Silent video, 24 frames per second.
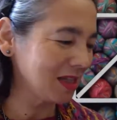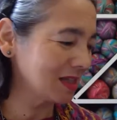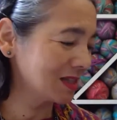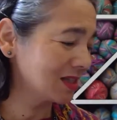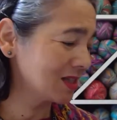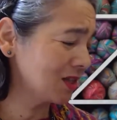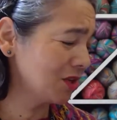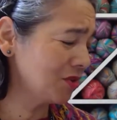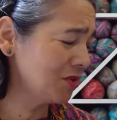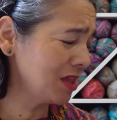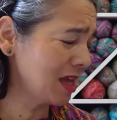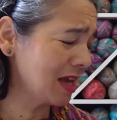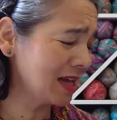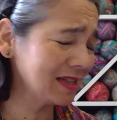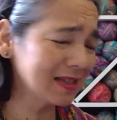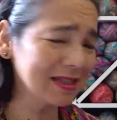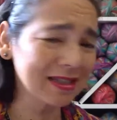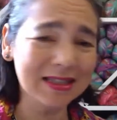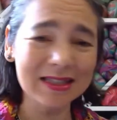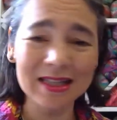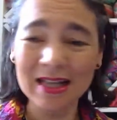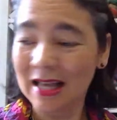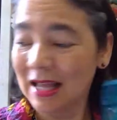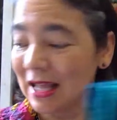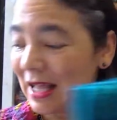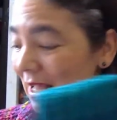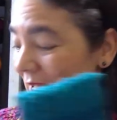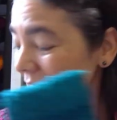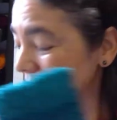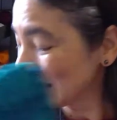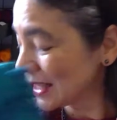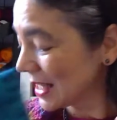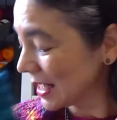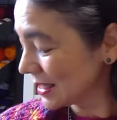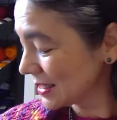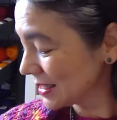So that's
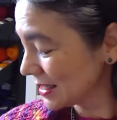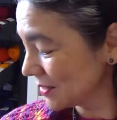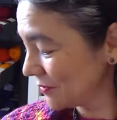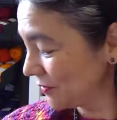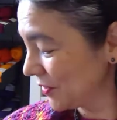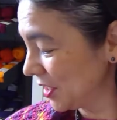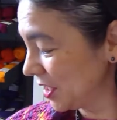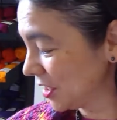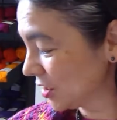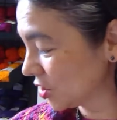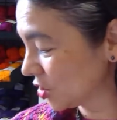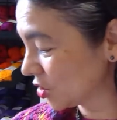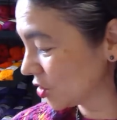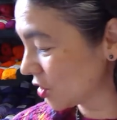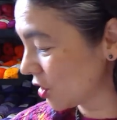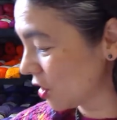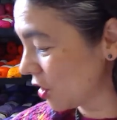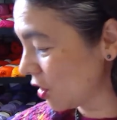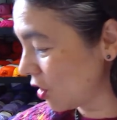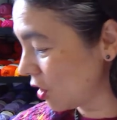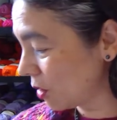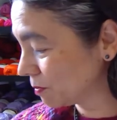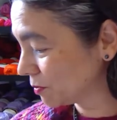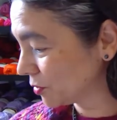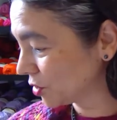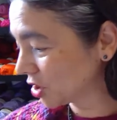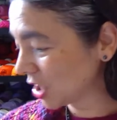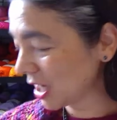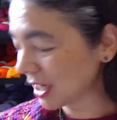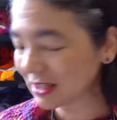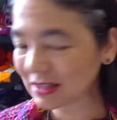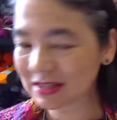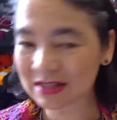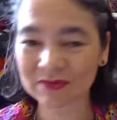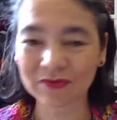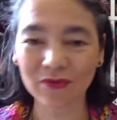the finished
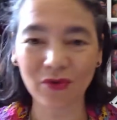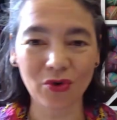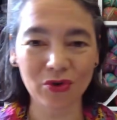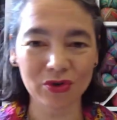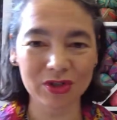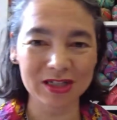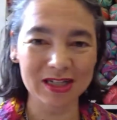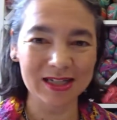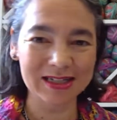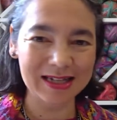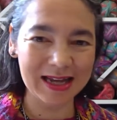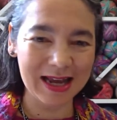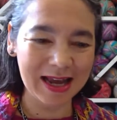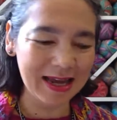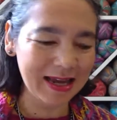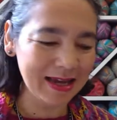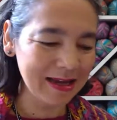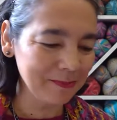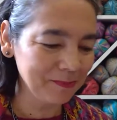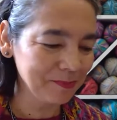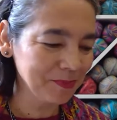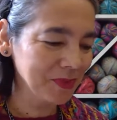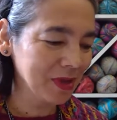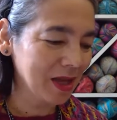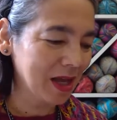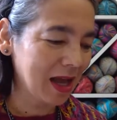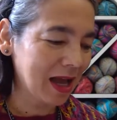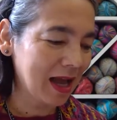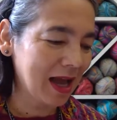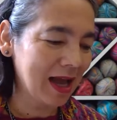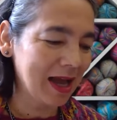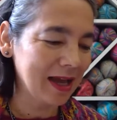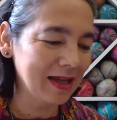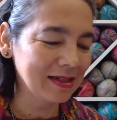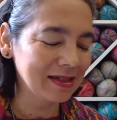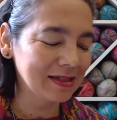objects for today.
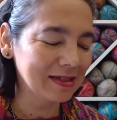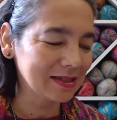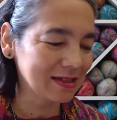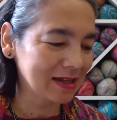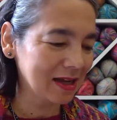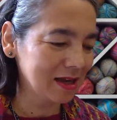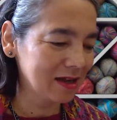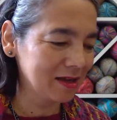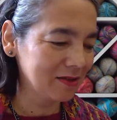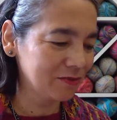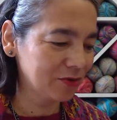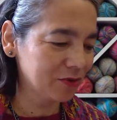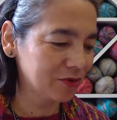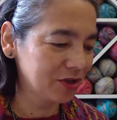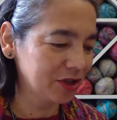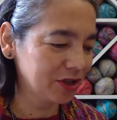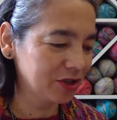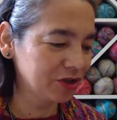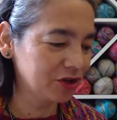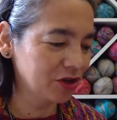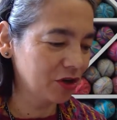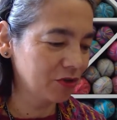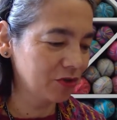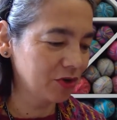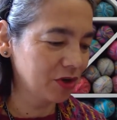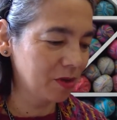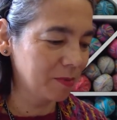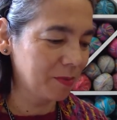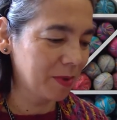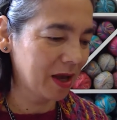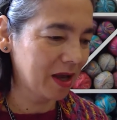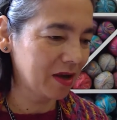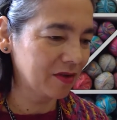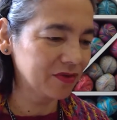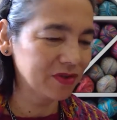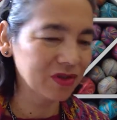And I've already shown you a
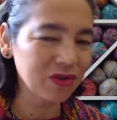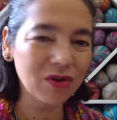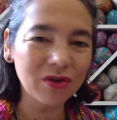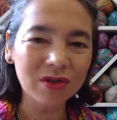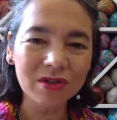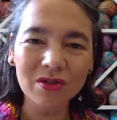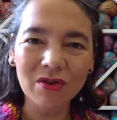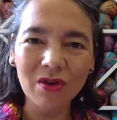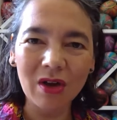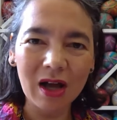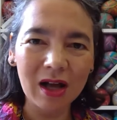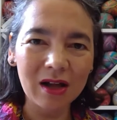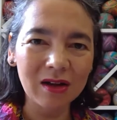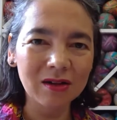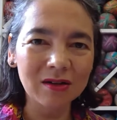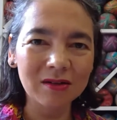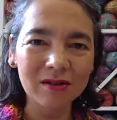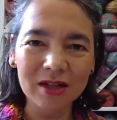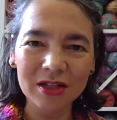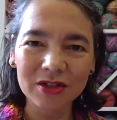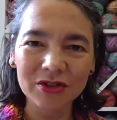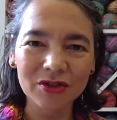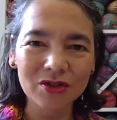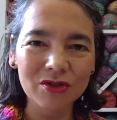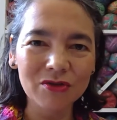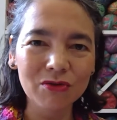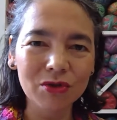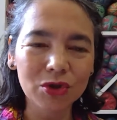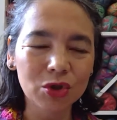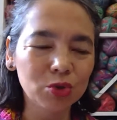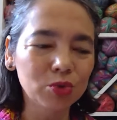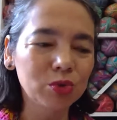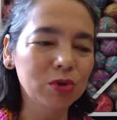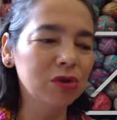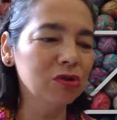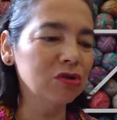pair of socks, so I'll, as
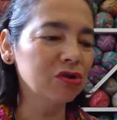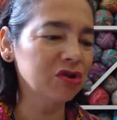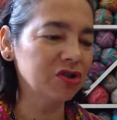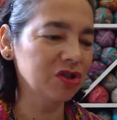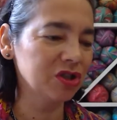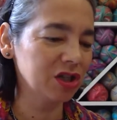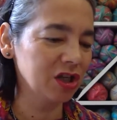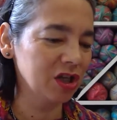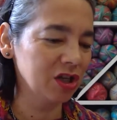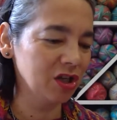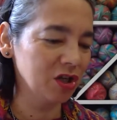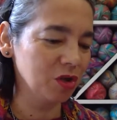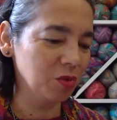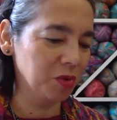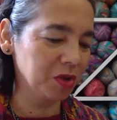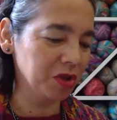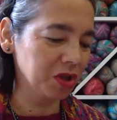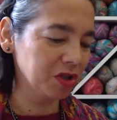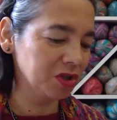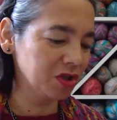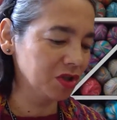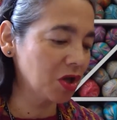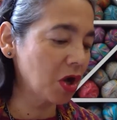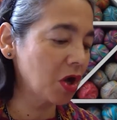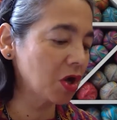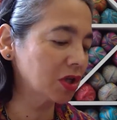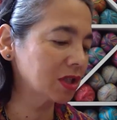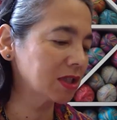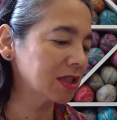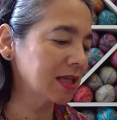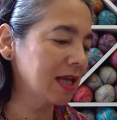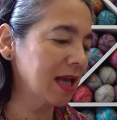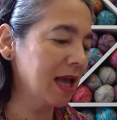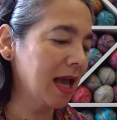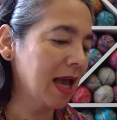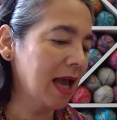usual, continue with the socks.